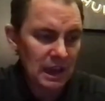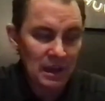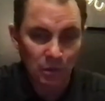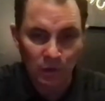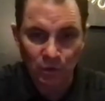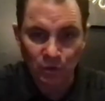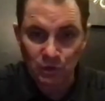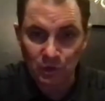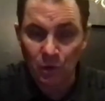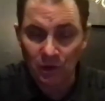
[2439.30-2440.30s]
And we were going to do
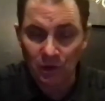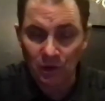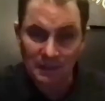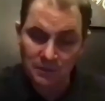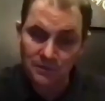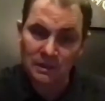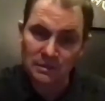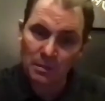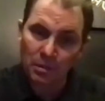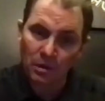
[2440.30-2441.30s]
the qualifying, convince
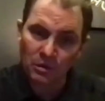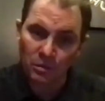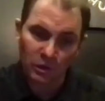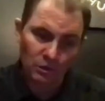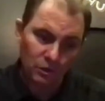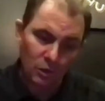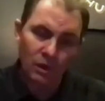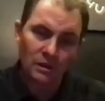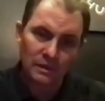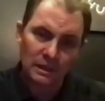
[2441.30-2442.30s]
my partner we were going to do
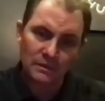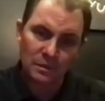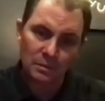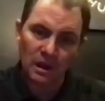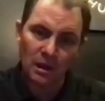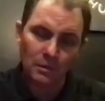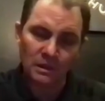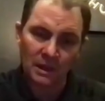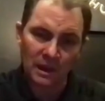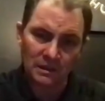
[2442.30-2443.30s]
qualifying for the Baja
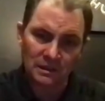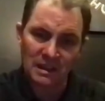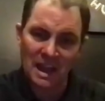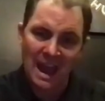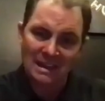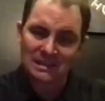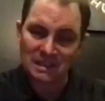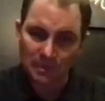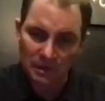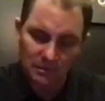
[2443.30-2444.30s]
1000 at
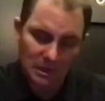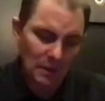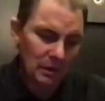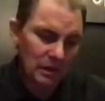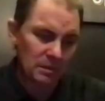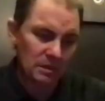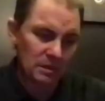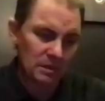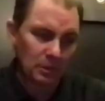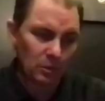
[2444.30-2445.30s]
SEMA. That way, be
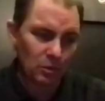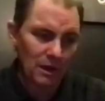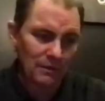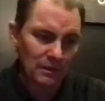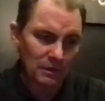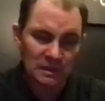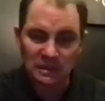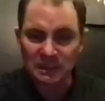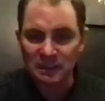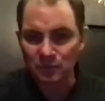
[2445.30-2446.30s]
people who have never
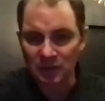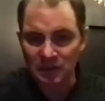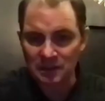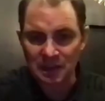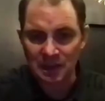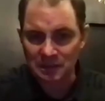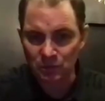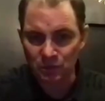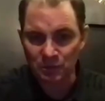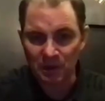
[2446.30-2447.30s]
seen one of these 1,000
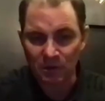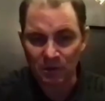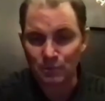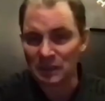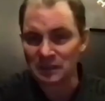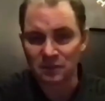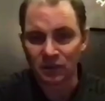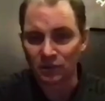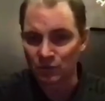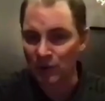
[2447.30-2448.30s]
horsepower, $1 million
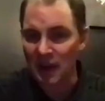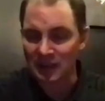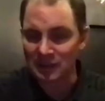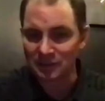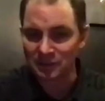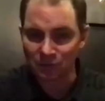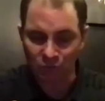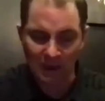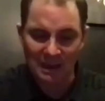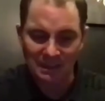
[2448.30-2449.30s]
dragging, you know,
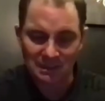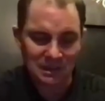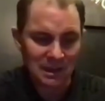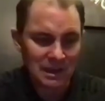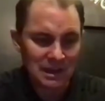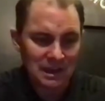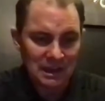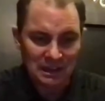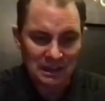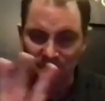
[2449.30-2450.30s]
dragons,
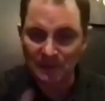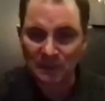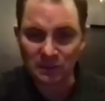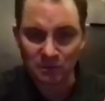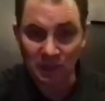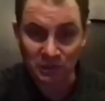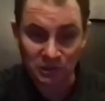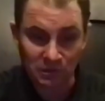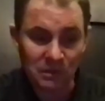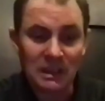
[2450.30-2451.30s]
get to feel them, touch
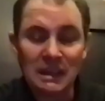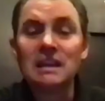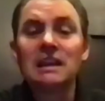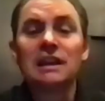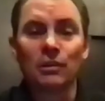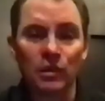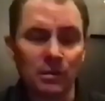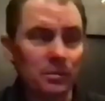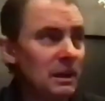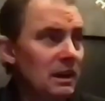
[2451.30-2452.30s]
them, hear them,